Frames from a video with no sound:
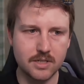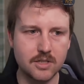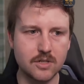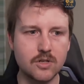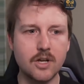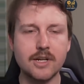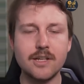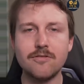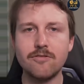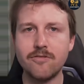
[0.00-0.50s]
You're
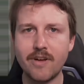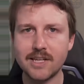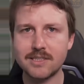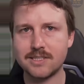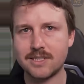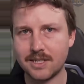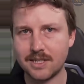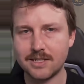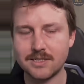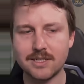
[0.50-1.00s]
not
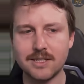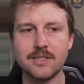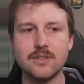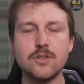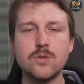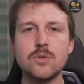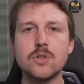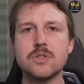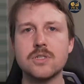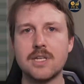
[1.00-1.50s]
investing it
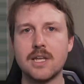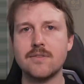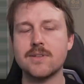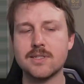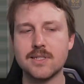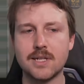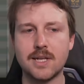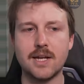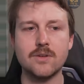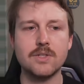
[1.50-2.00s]
into your
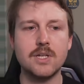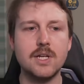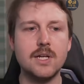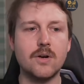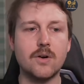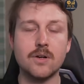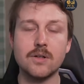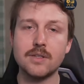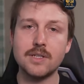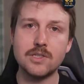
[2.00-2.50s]
savings account,
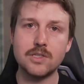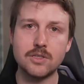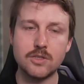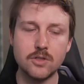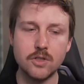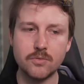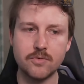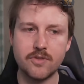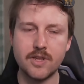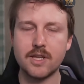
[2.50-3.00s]
or at least you
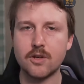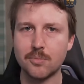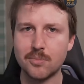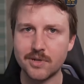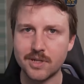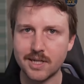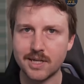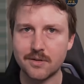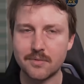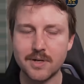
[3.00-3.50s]
don't think you're
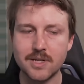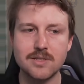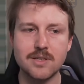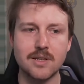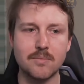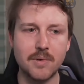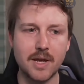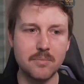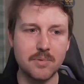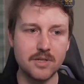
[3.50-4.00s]
putting it at risk.
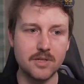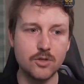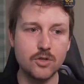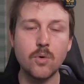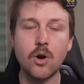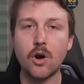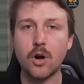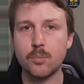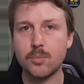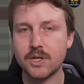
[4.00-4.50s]
In my opinion, you
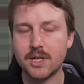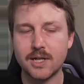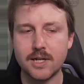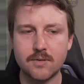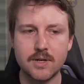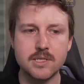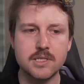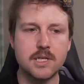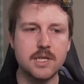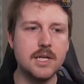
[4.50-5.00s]
are putting it at
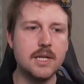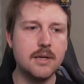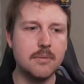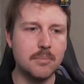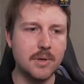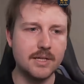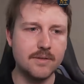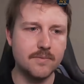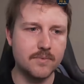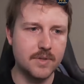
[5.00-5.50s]
risk.
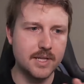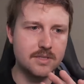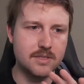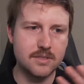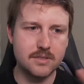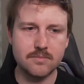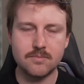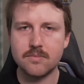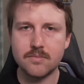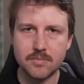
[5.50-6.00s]
But
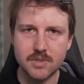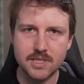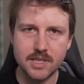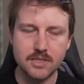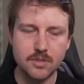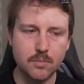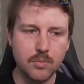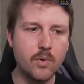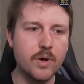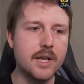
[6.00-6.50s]
that's besides
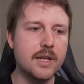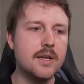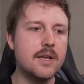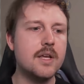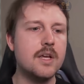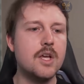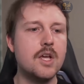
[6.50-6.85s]
the point.